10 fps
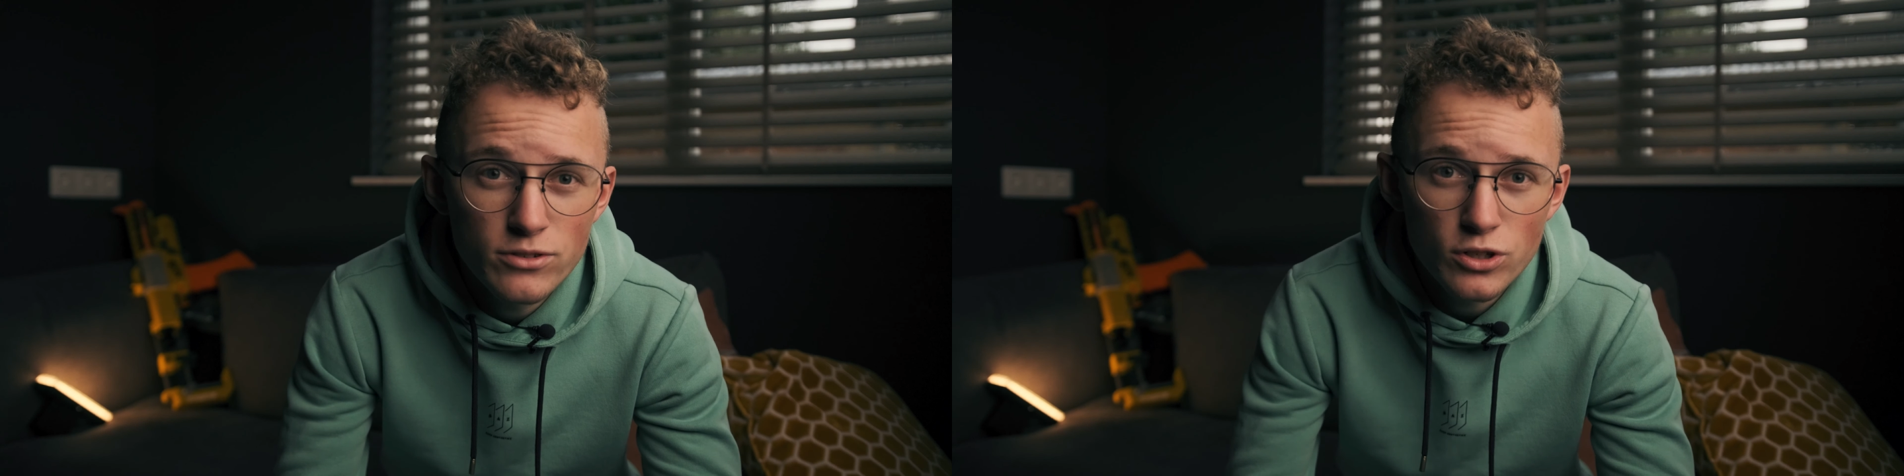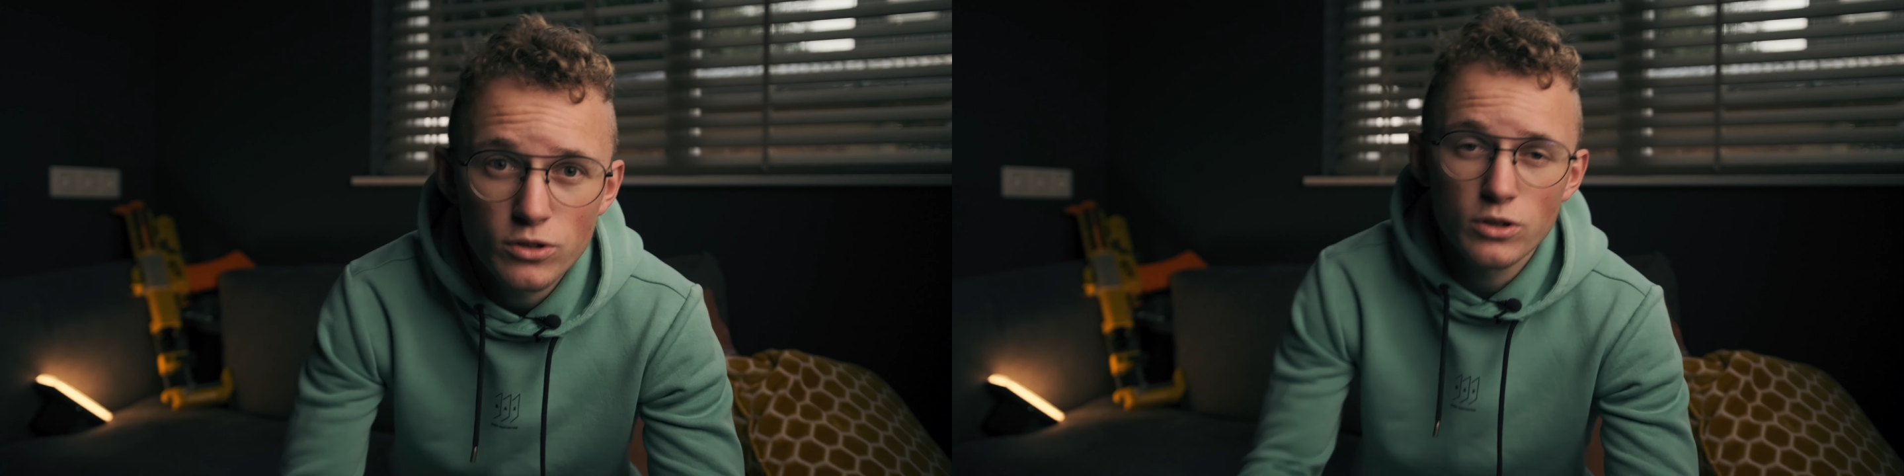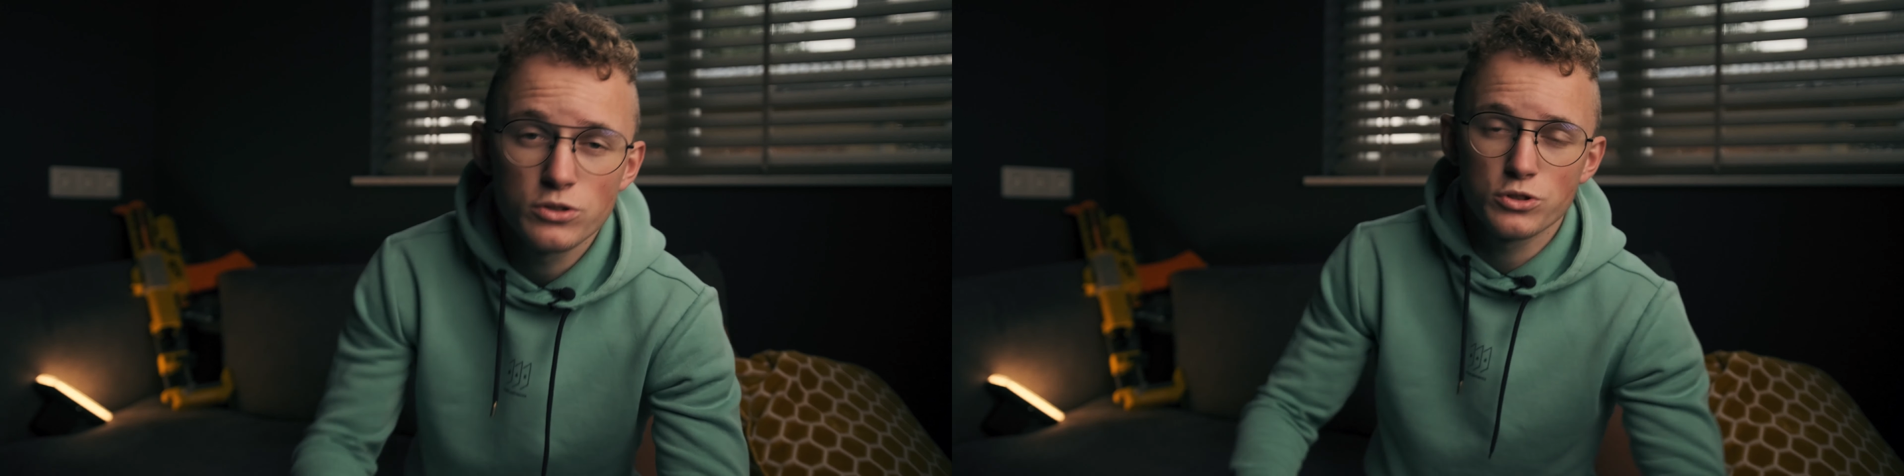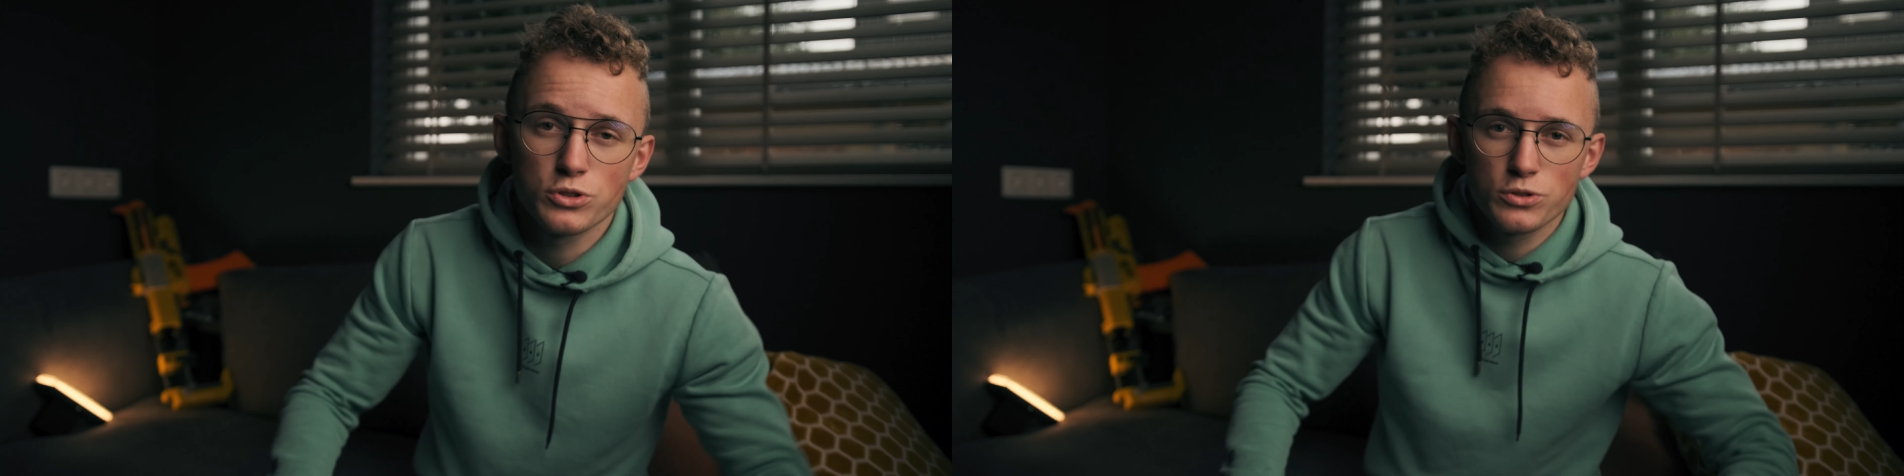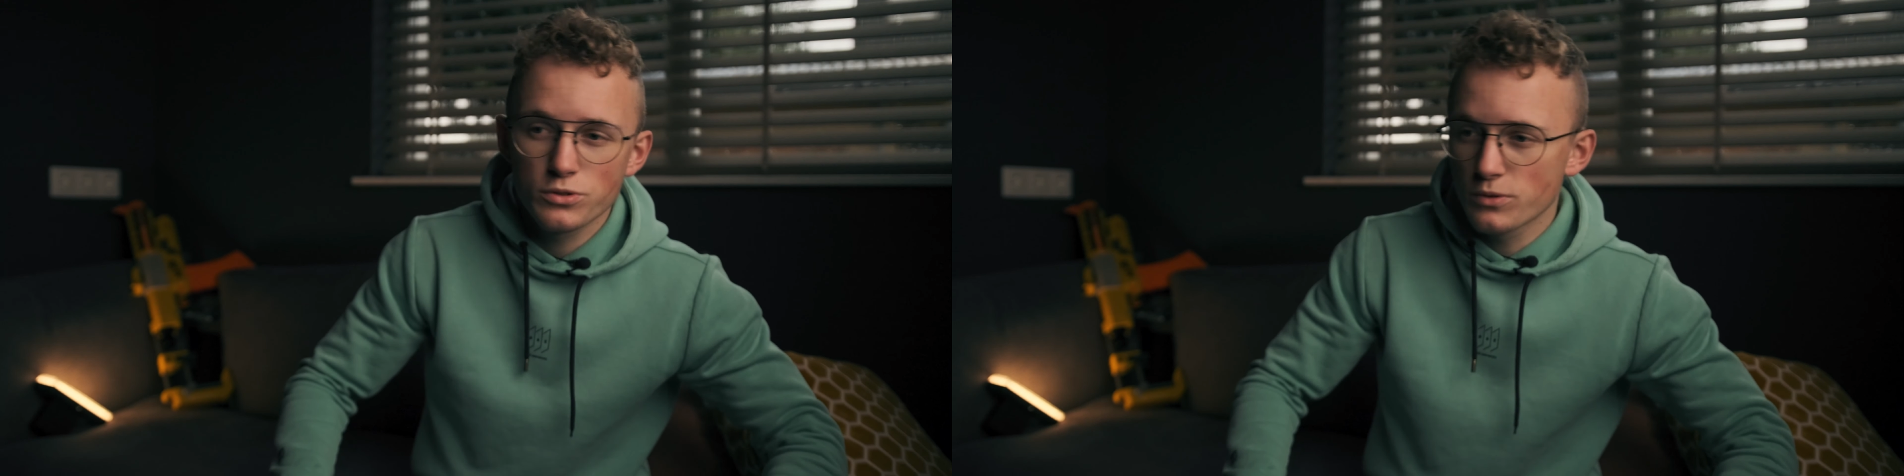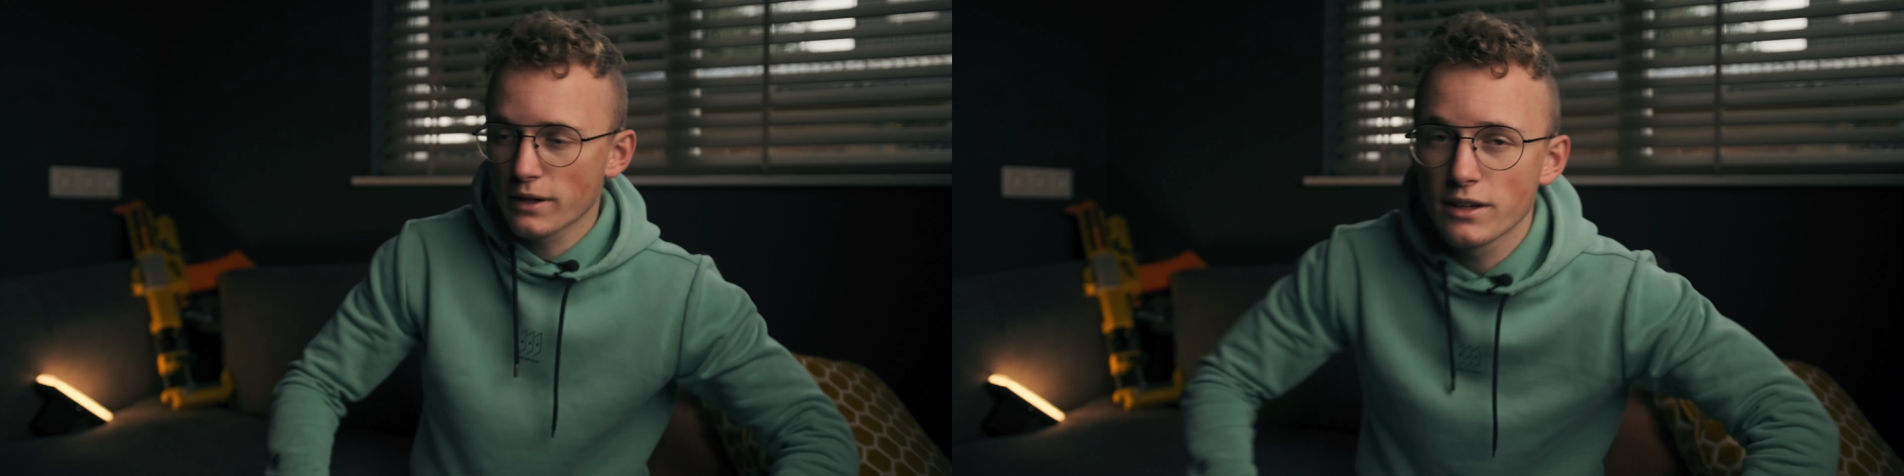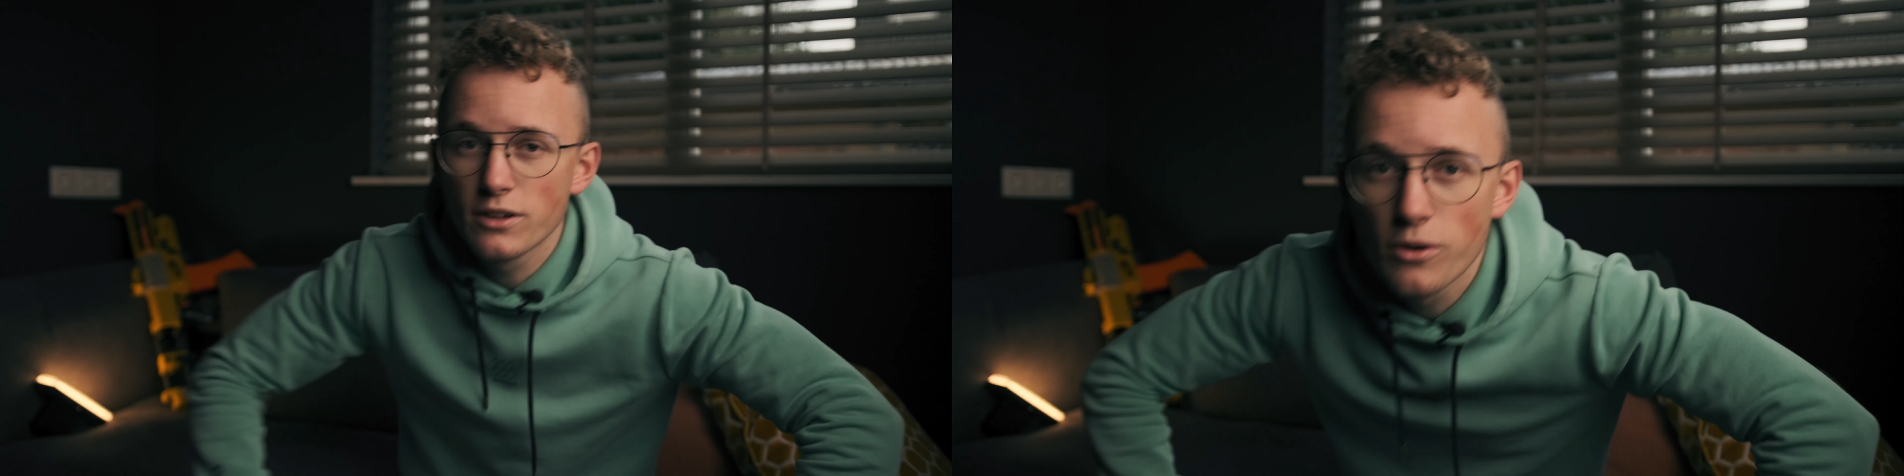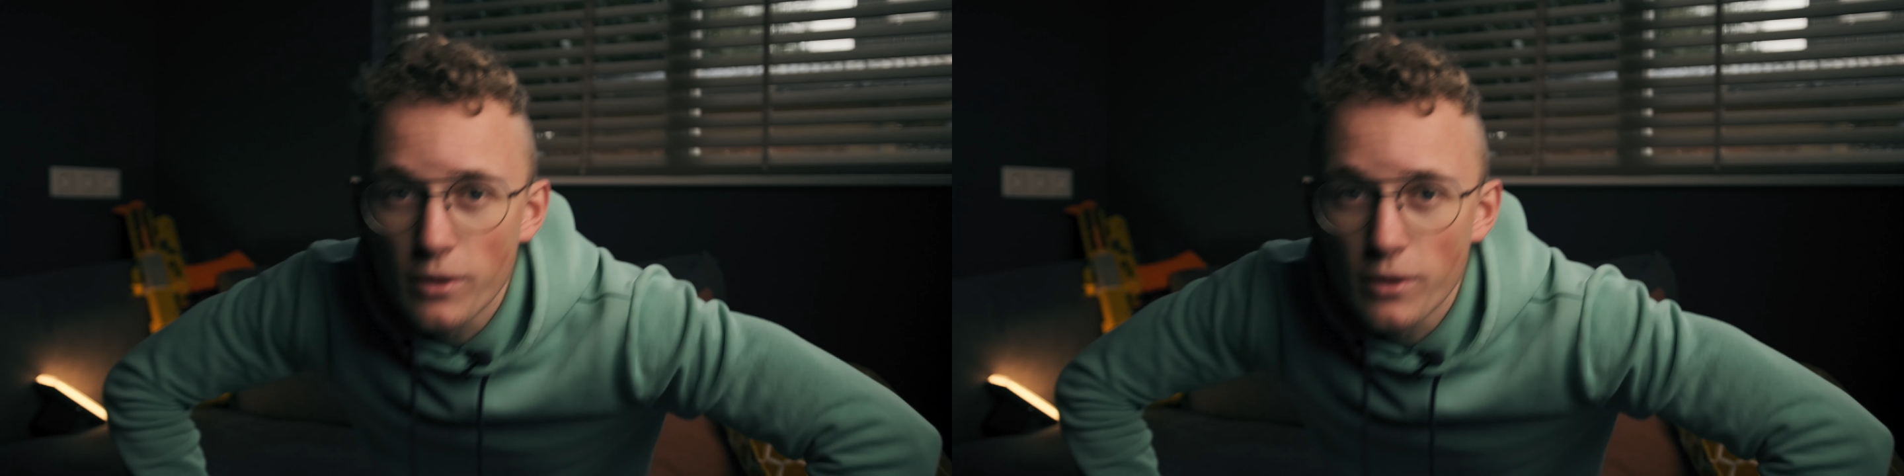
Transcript: so I'll just quickly go